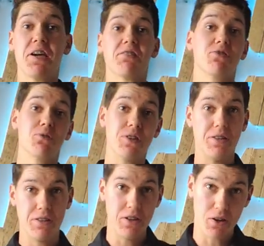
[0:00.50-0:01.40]
case you
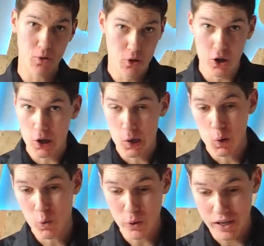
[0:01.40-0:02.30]
didn't know,
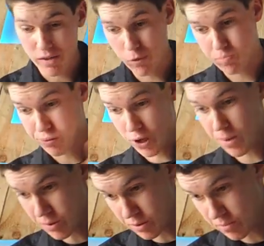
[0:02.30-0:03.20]
we have a
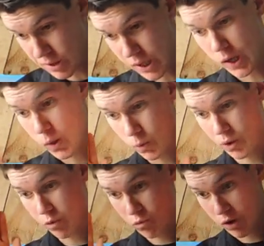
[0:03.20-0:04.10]
problem
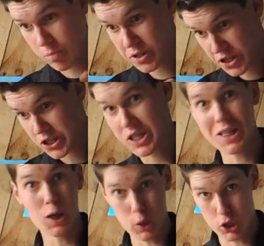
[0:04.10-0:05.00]
with rubbish
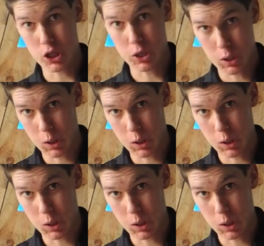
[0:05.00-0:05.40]
in the ocean.